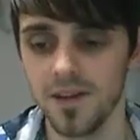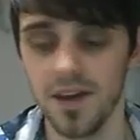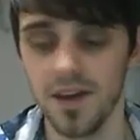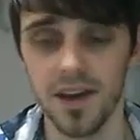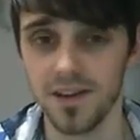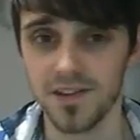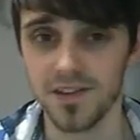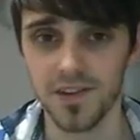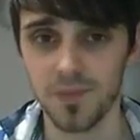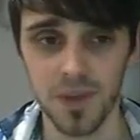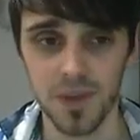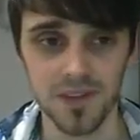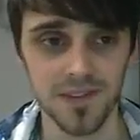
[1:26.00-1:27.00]
yeah, it's
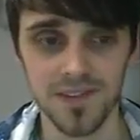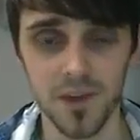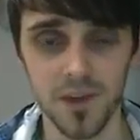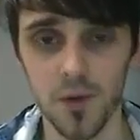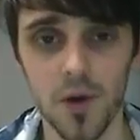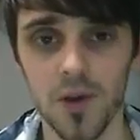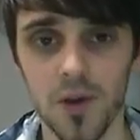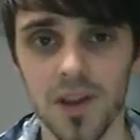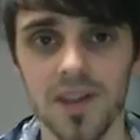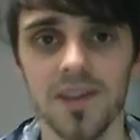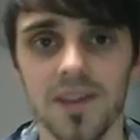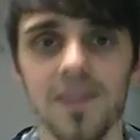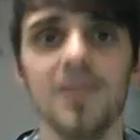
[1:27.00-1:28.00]
just been so hot
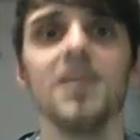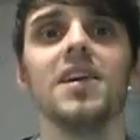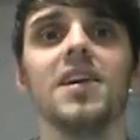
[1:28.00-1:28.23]
lately.